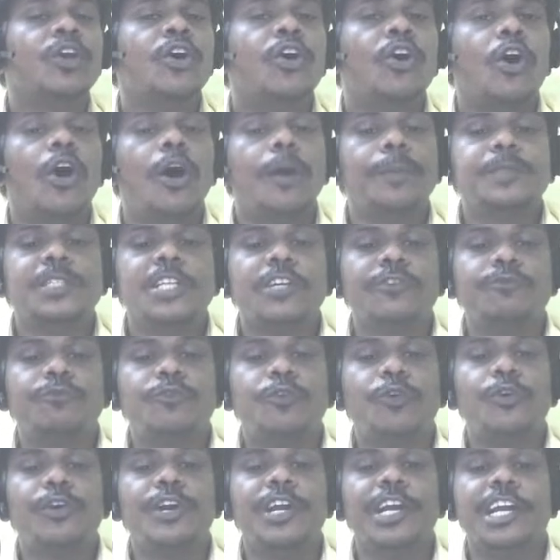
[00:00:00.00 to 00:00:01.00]
Option
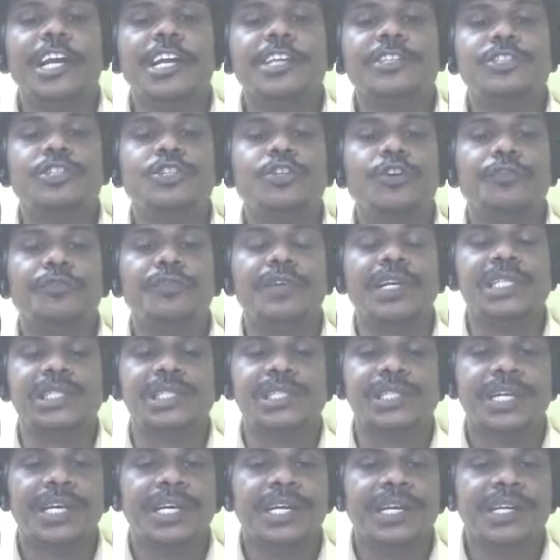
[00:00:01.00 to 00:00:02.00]
4, eosinophils.
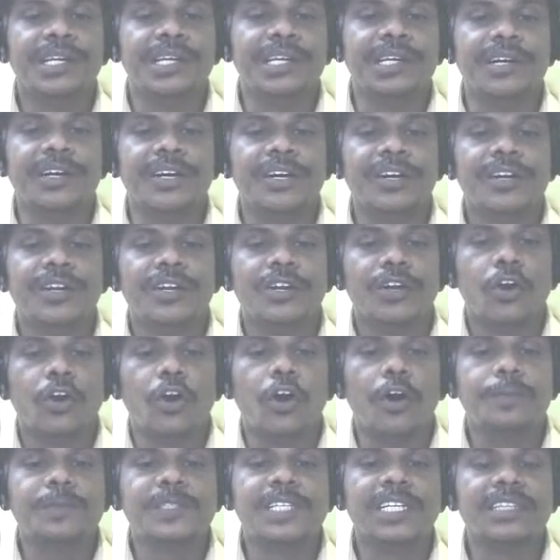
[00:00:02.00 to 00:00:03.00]
Here,
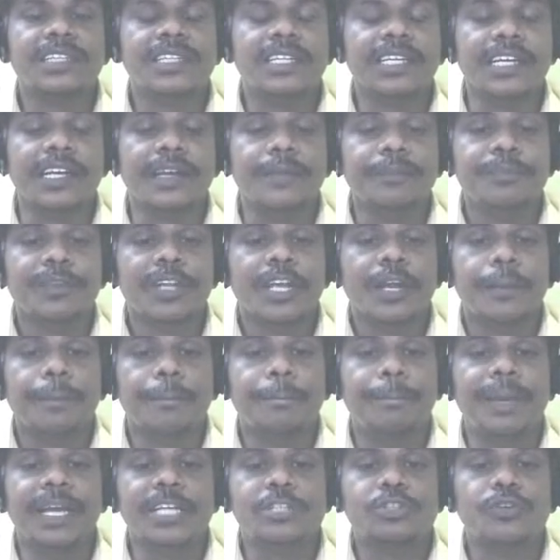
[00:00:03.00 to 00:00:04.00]
option 3,
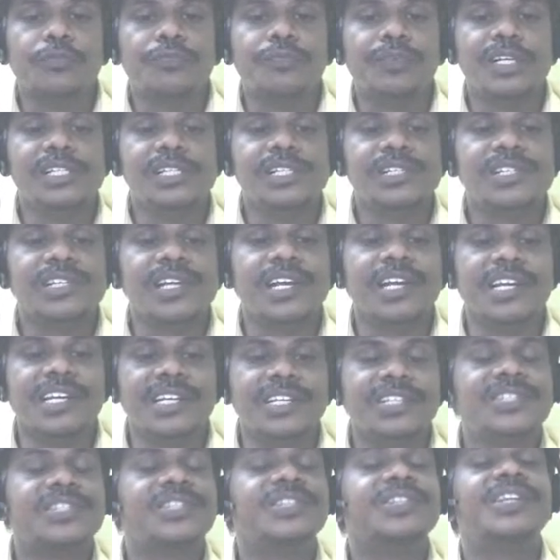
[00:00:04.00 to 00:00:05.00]
basophils
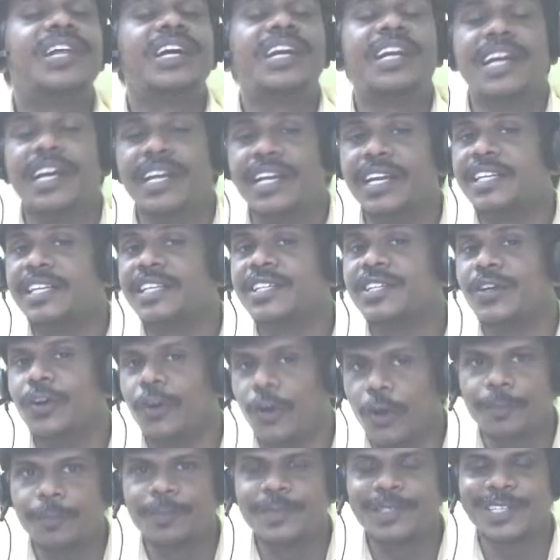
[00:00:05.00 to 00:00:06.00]
is the correct
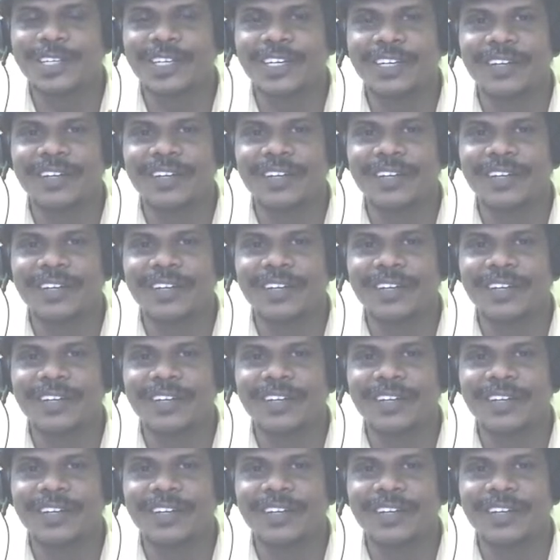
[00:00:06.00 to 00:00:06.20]
option.